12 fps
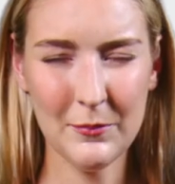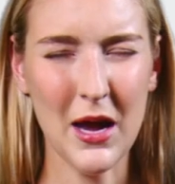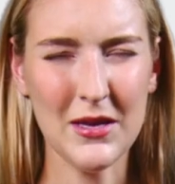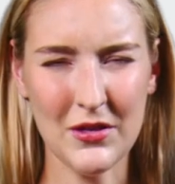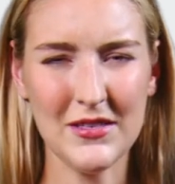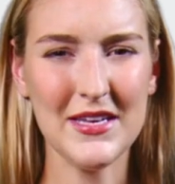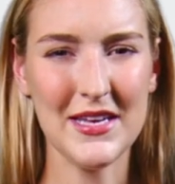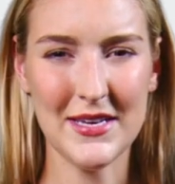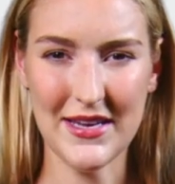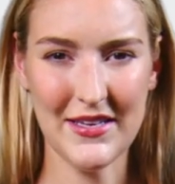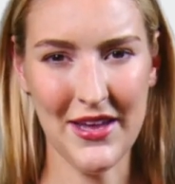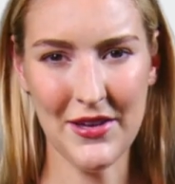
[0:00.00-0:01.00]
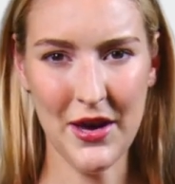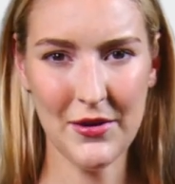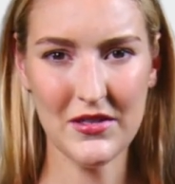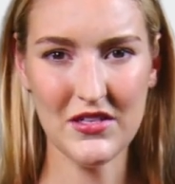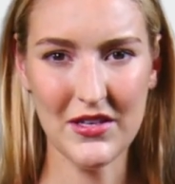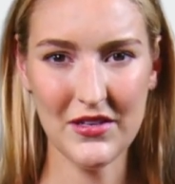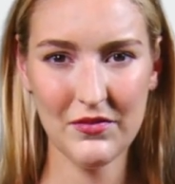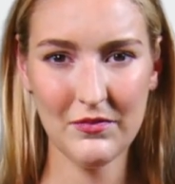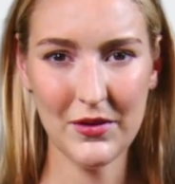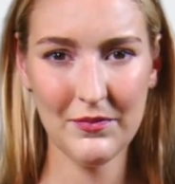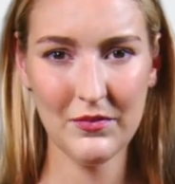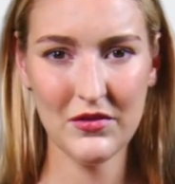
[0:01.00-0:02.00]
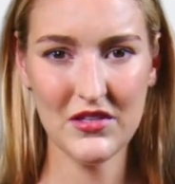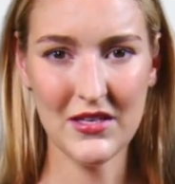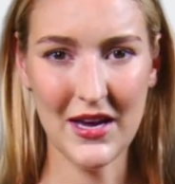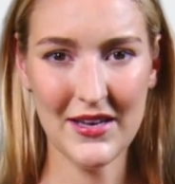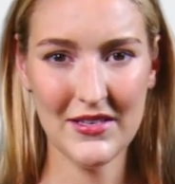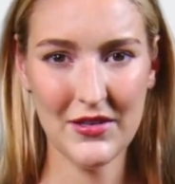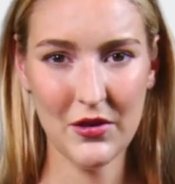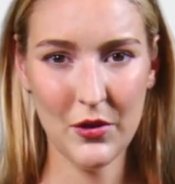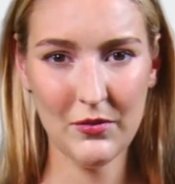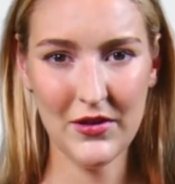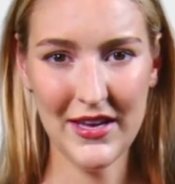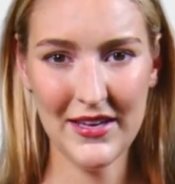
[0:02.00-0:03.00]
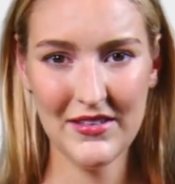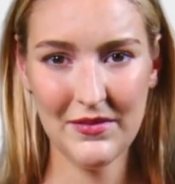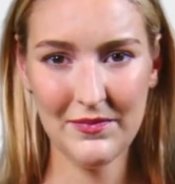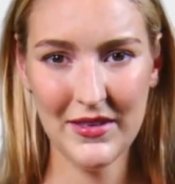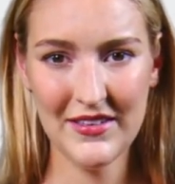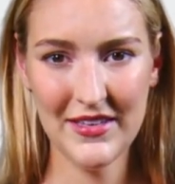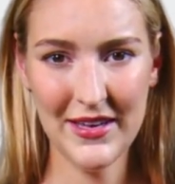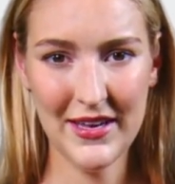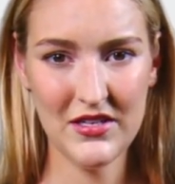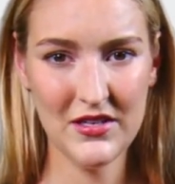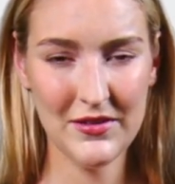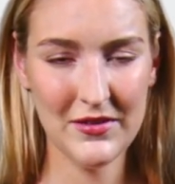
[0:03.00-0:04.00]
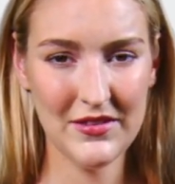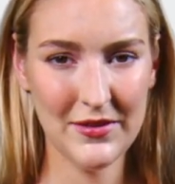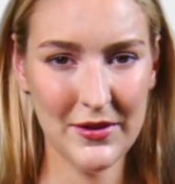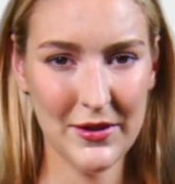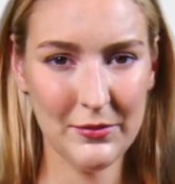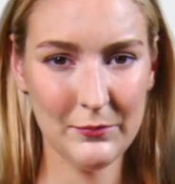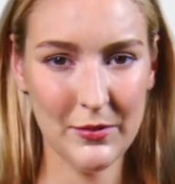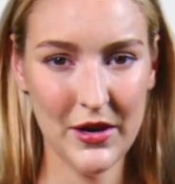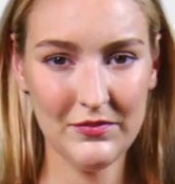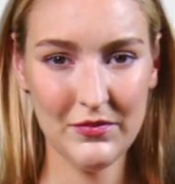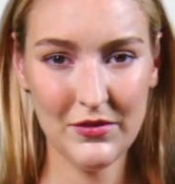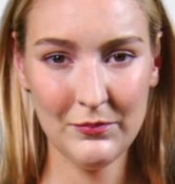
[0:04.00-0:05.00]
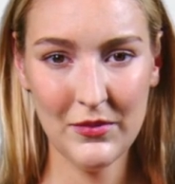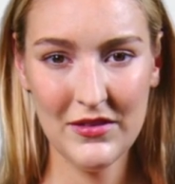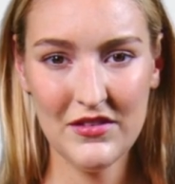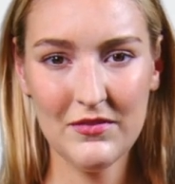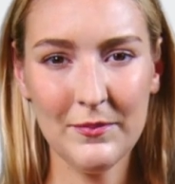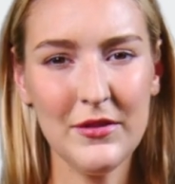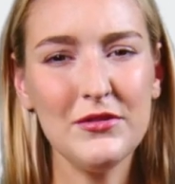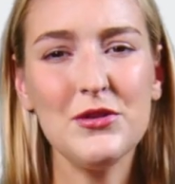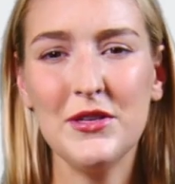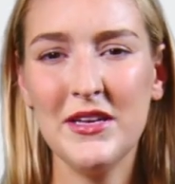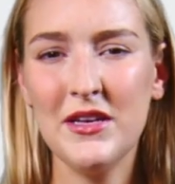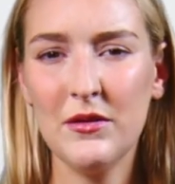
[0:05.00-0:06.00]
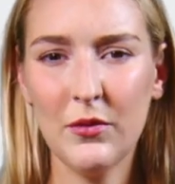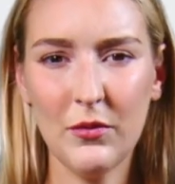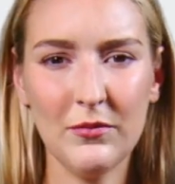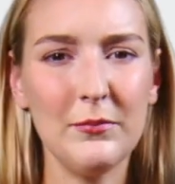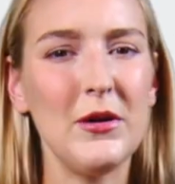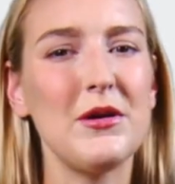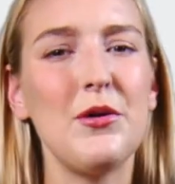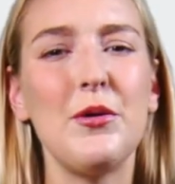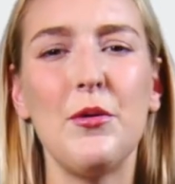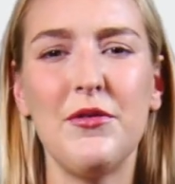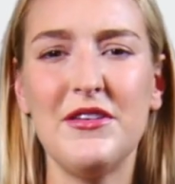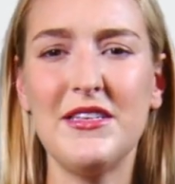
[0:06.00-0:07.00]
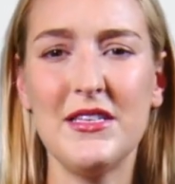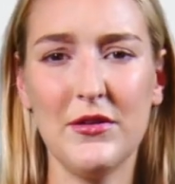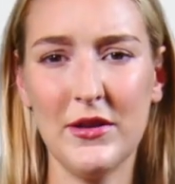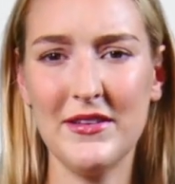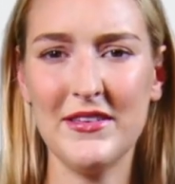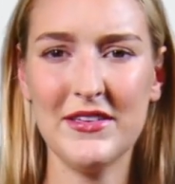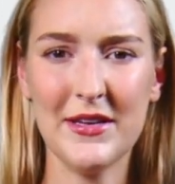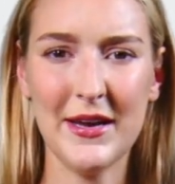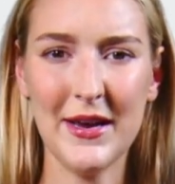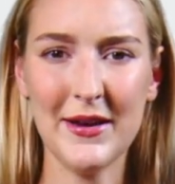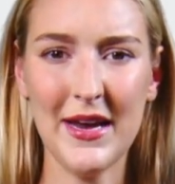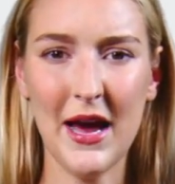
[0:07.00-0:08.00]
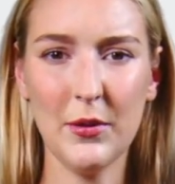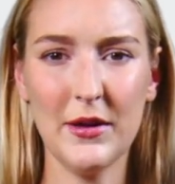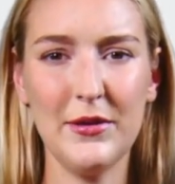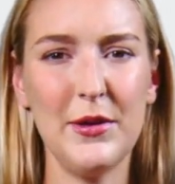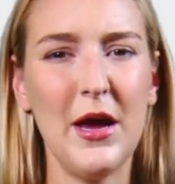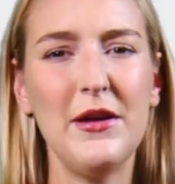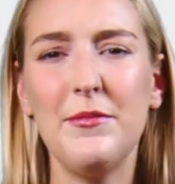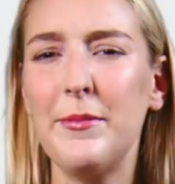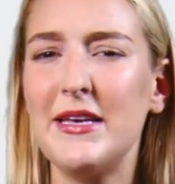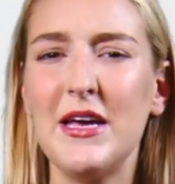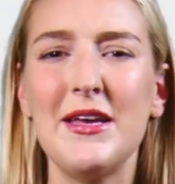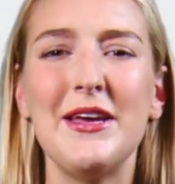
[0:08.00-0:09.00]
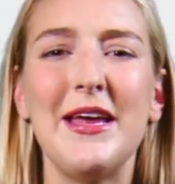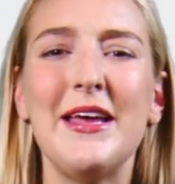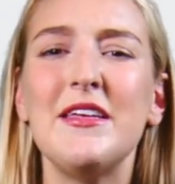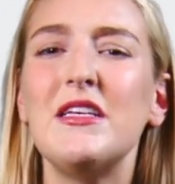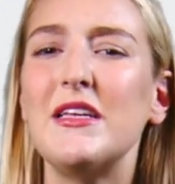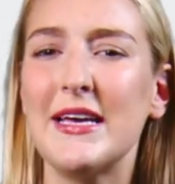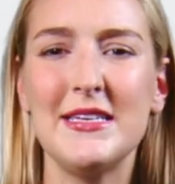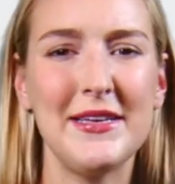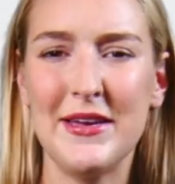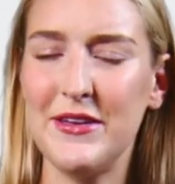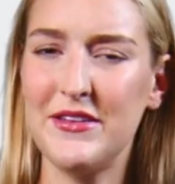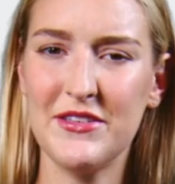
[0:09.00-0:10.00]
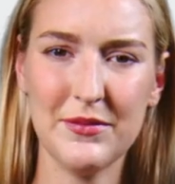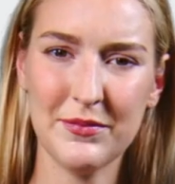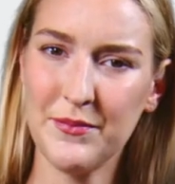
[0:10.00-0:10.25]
Modern DNA technology is revolutionizing cold case investigations. Blood footprints from a 30-year-old murder hold secrets, now unlocked by cutting-edge techniques.